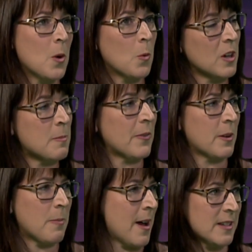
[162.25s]
worry about
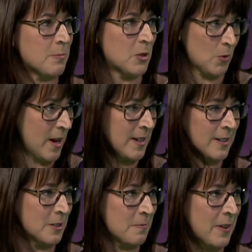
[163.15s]
their bodies
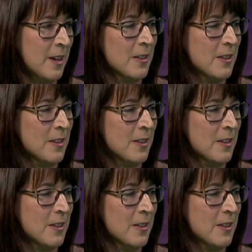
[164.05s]
betraying them.